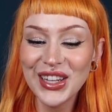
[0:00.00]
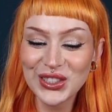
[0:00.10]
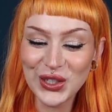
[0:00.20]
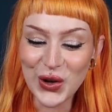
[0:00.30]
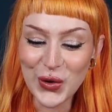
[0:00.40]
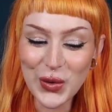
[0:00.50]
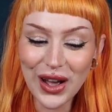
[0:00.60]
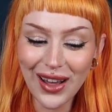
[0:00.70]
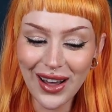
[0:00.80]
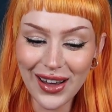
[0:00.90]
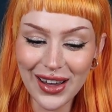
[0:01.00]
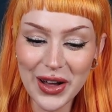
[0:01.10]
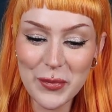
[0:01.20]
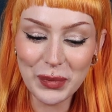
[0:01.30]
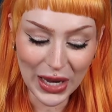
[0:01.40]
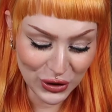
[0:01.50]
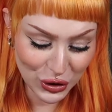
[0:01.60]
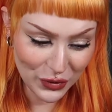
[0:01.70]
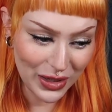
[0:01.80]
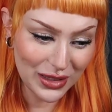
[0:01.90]
So I
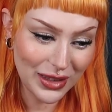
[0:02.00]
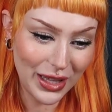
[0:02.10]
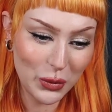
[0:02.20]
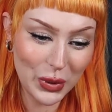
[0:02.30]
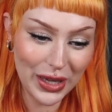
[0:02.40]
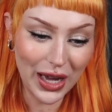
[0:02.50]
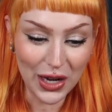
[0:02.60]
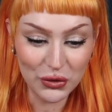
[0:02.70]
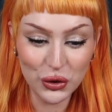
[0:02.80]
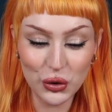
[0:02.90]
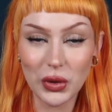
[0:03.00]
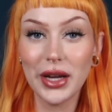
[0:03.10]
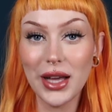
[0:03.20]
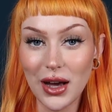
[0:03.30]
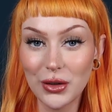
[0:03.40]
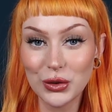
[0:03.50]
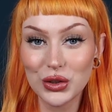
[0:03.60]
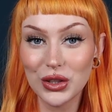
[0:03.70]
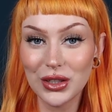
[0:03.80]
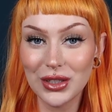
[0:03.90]
just felt like we have to try
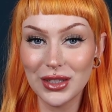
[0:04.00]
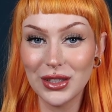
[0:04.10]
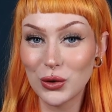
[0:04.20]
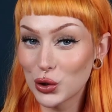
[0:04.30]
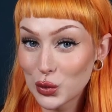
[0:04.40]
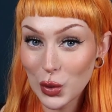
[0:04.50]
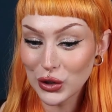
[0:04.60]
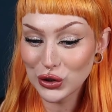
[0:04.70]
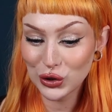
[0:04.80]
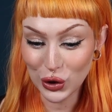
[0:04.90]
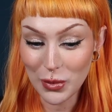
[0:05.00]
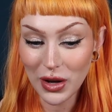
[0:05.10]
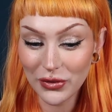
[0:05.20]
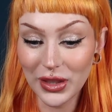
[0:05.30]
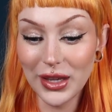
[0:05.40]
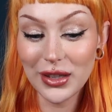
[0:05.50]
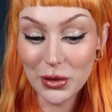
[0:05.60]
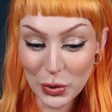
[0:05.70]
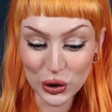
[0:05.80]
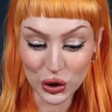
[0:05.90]
out or swatch some of the
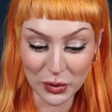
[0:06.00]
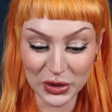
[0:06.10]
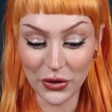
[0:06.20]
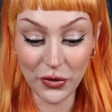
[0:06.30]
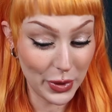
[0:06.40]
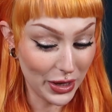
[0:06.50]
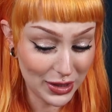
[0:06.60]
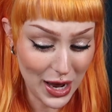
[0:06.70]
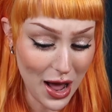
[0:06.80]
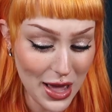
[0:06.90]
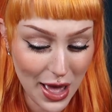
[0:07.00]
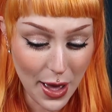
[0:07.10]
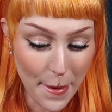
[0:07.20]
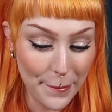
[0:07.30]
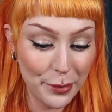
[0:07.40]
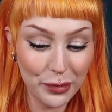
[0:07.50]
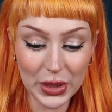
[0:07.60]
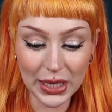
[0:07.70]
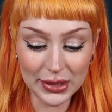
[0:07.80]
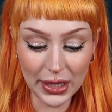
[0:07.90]
body shop stuff because I am
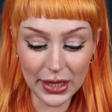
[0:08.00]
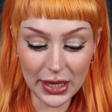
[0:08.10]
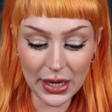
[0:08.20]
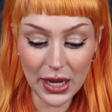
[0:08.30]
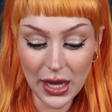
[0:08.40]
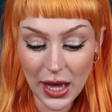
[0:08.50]
excited.